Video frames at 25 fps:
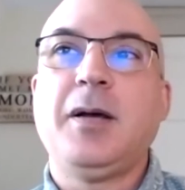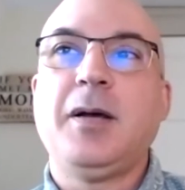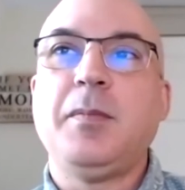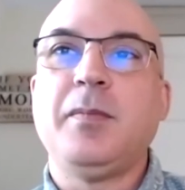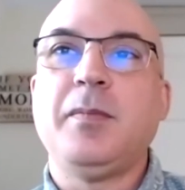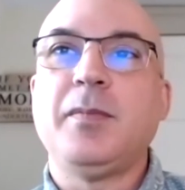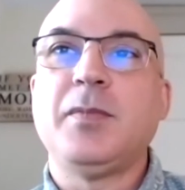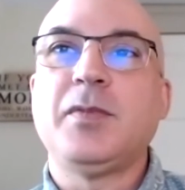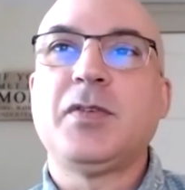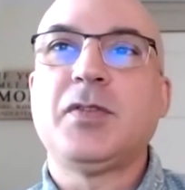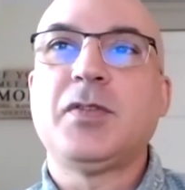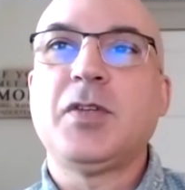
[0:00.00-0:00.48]

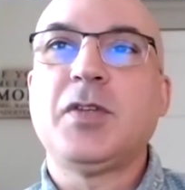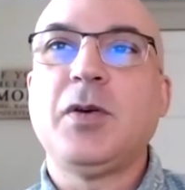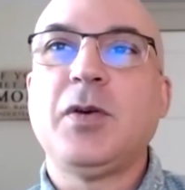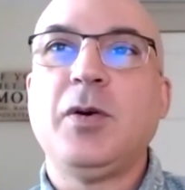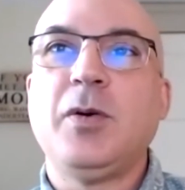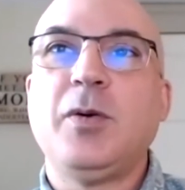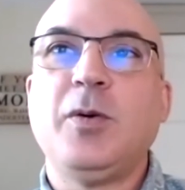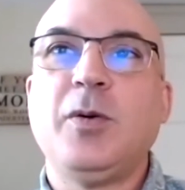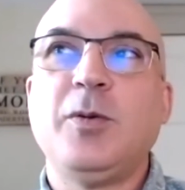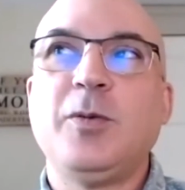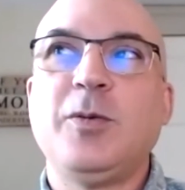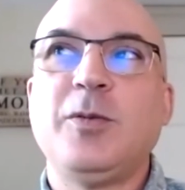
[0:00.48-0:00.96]

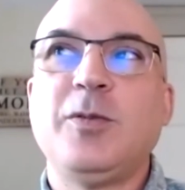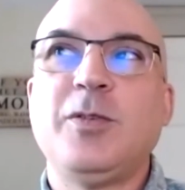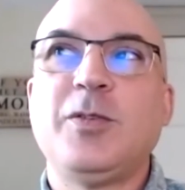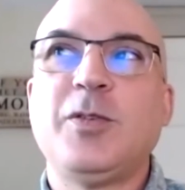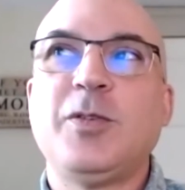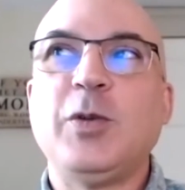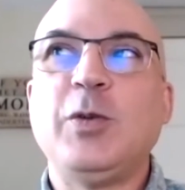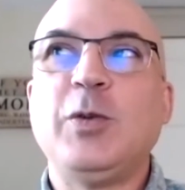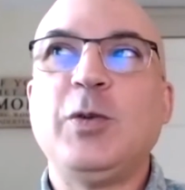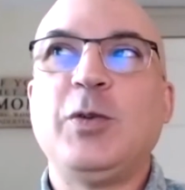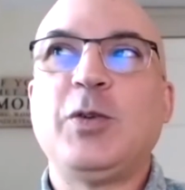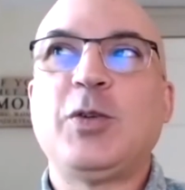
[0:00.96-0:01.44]
So
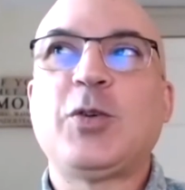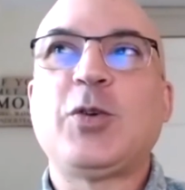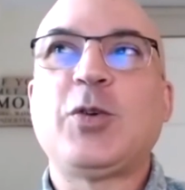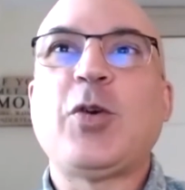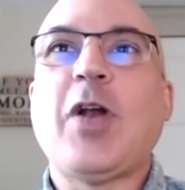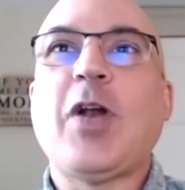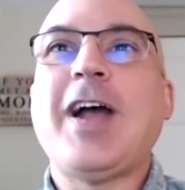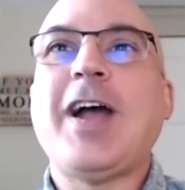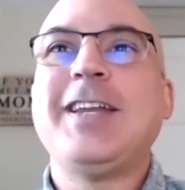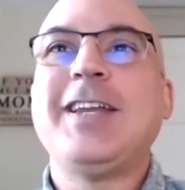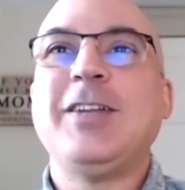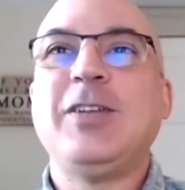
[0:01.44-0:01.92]

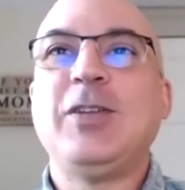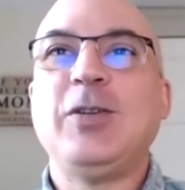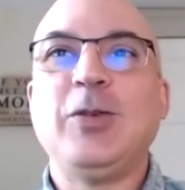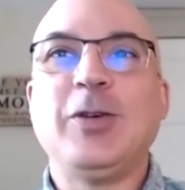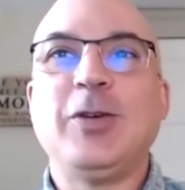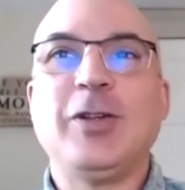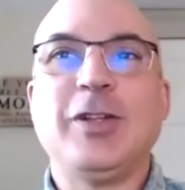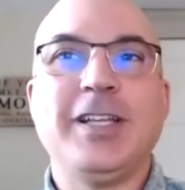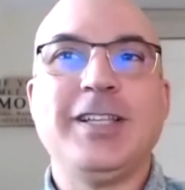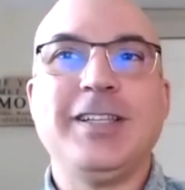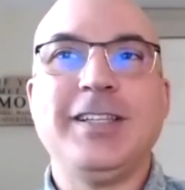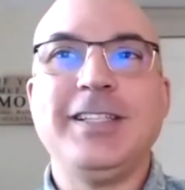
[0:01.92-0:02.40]
try to do
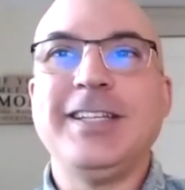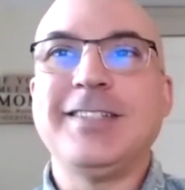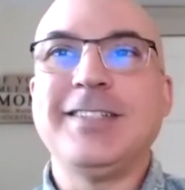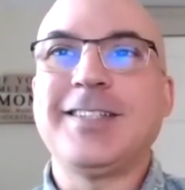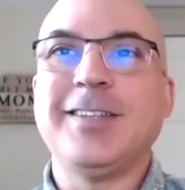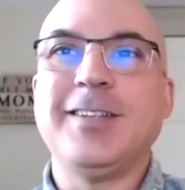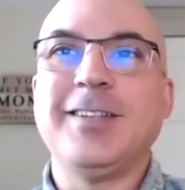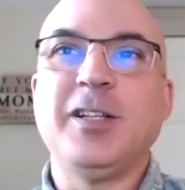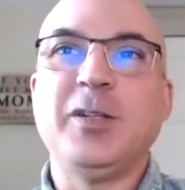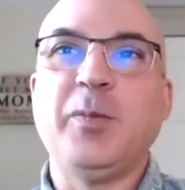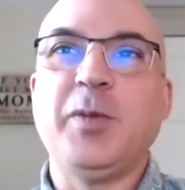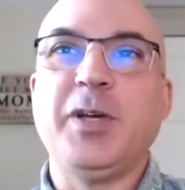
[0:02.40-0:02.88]
at least
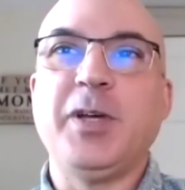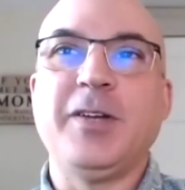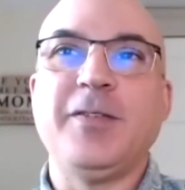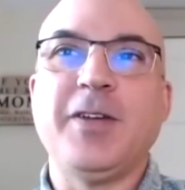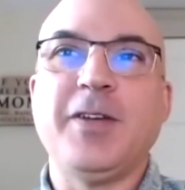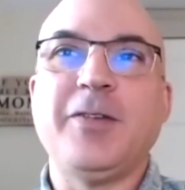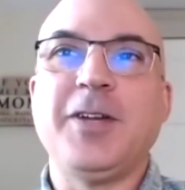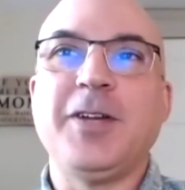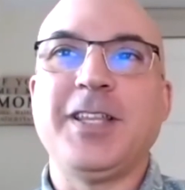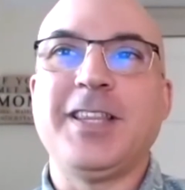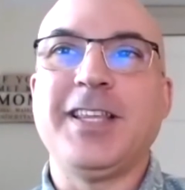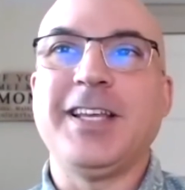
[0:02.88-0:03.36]
a little bit of
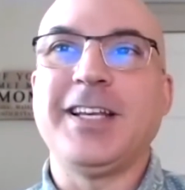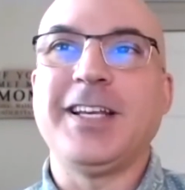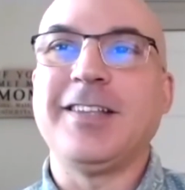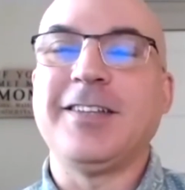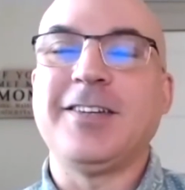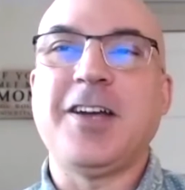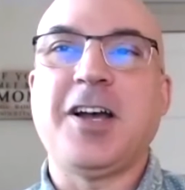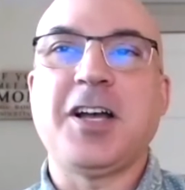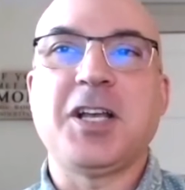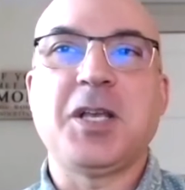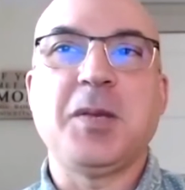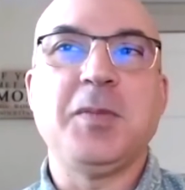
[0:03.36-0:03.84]
everything: the
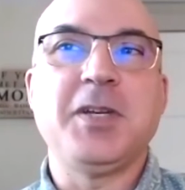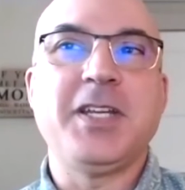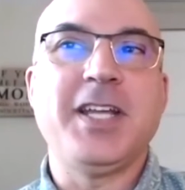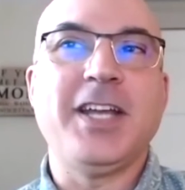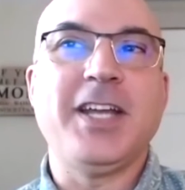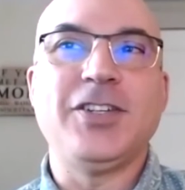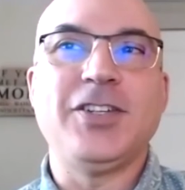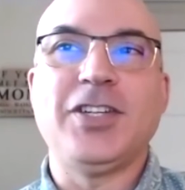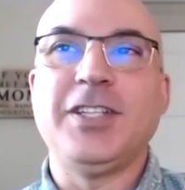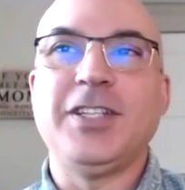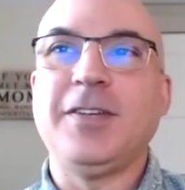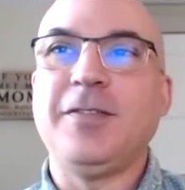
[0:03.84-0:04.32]

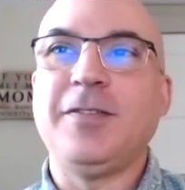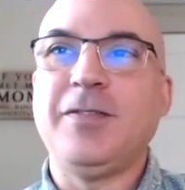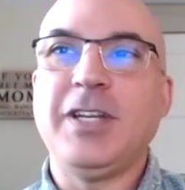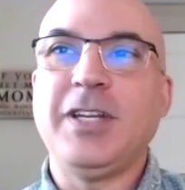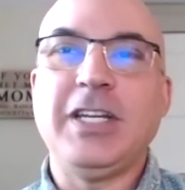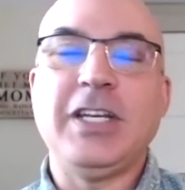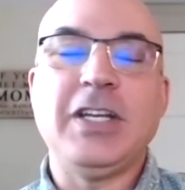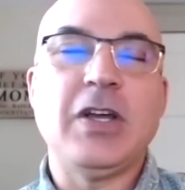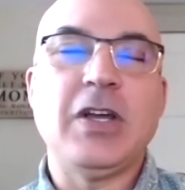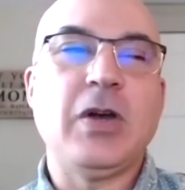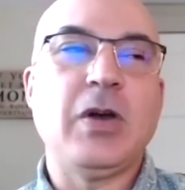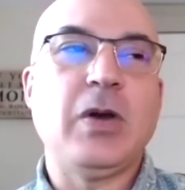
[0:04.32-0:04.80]
documentation, the
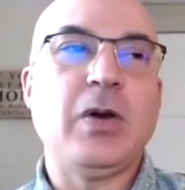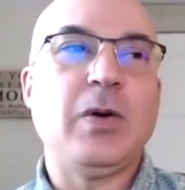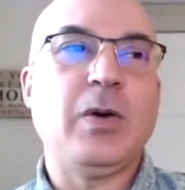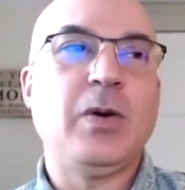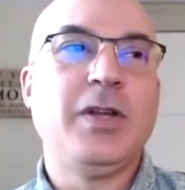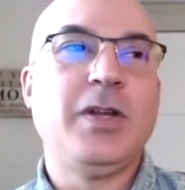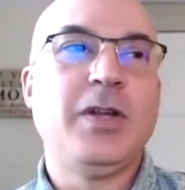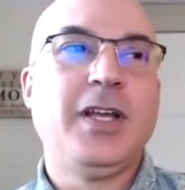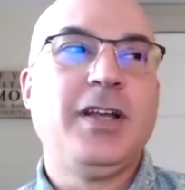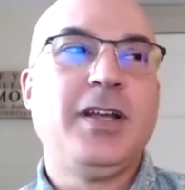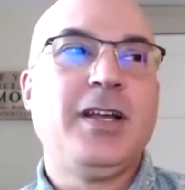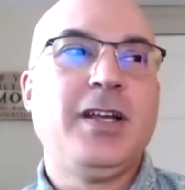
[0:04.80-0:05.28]
video,
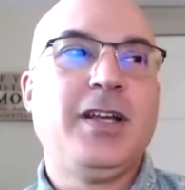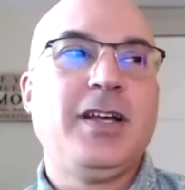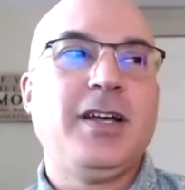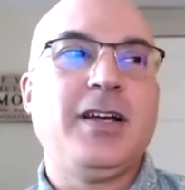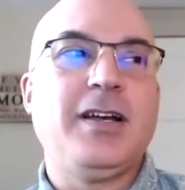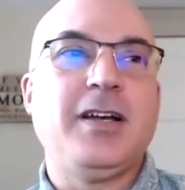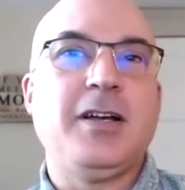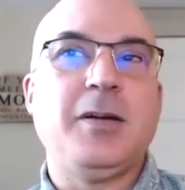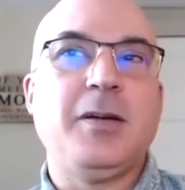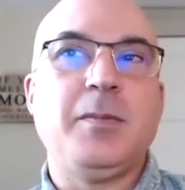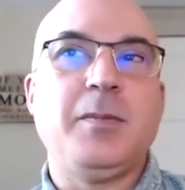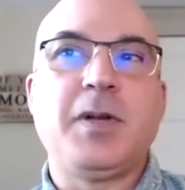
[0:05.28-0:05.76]

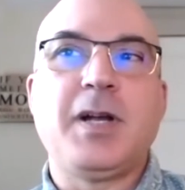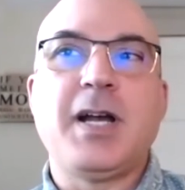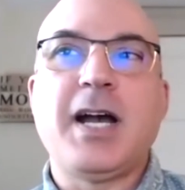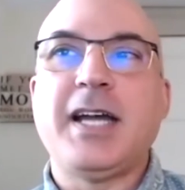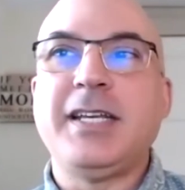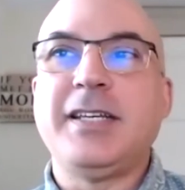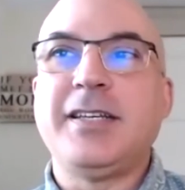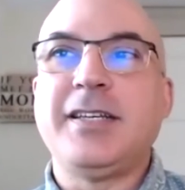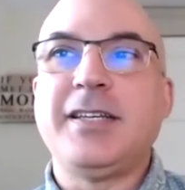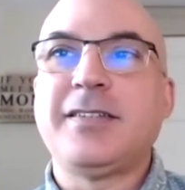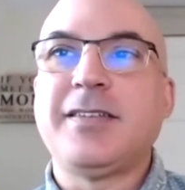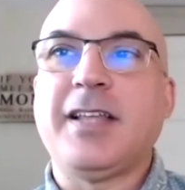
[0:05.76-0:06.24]

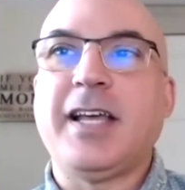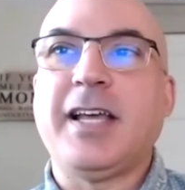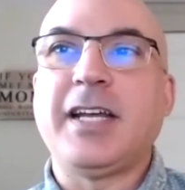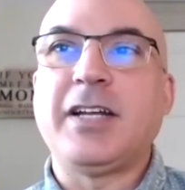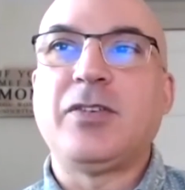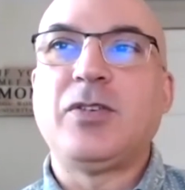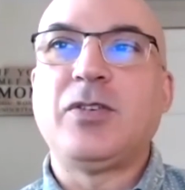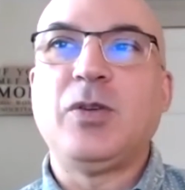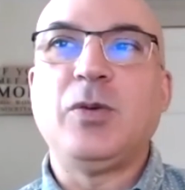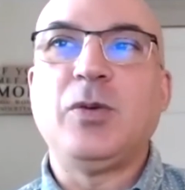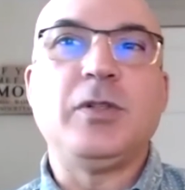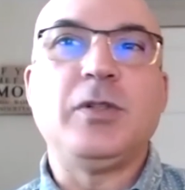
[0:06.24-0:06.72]
guidance like
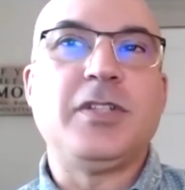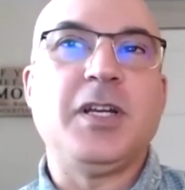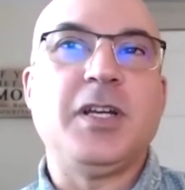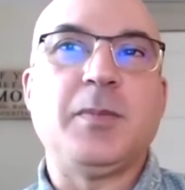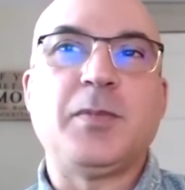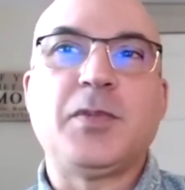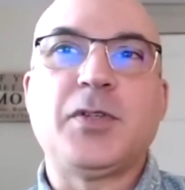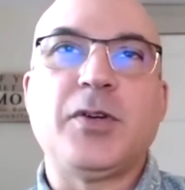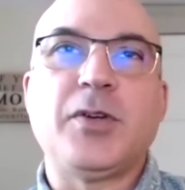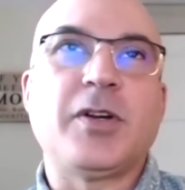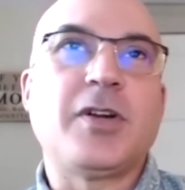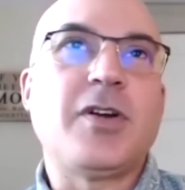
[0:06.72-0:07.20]

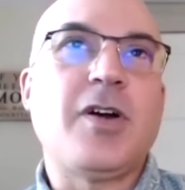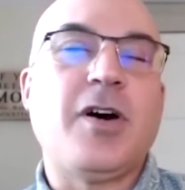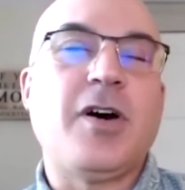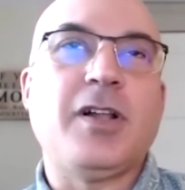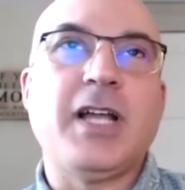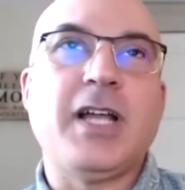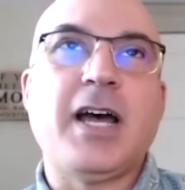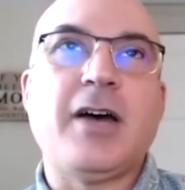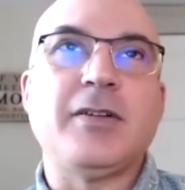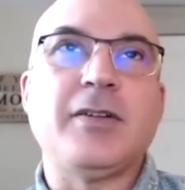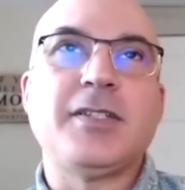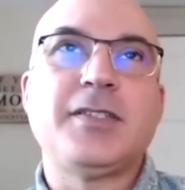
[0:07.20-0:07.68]
tooltips or
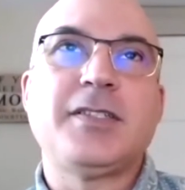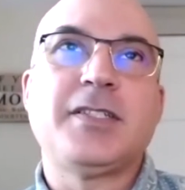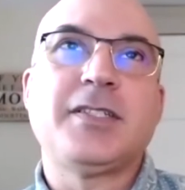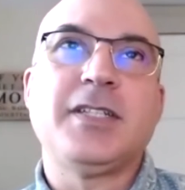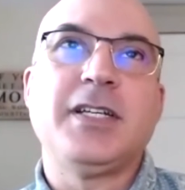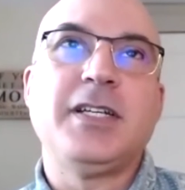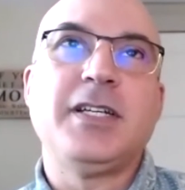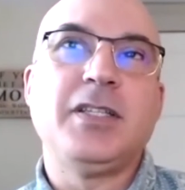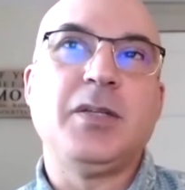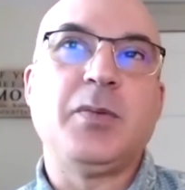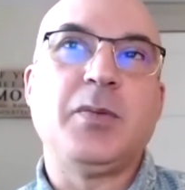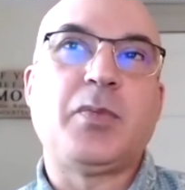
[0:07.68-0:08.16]
callouts
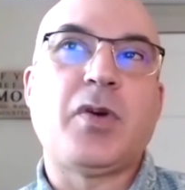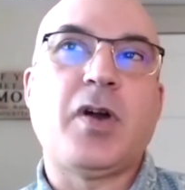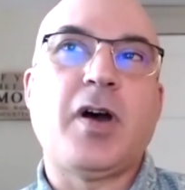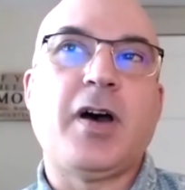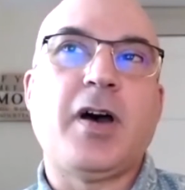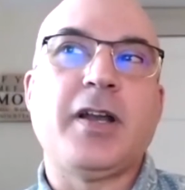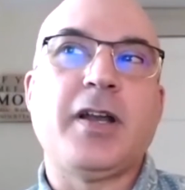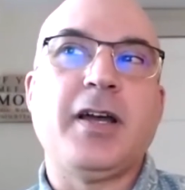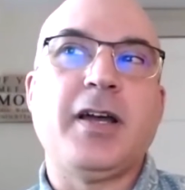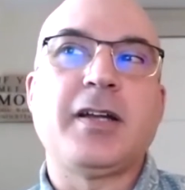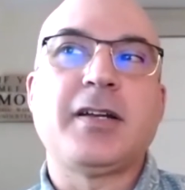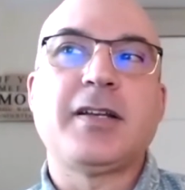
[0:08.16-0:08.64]
in the
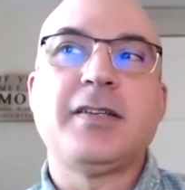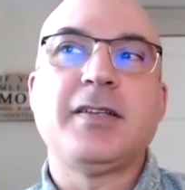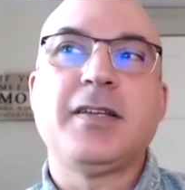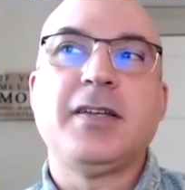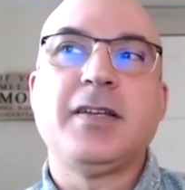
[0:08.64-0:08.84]
product.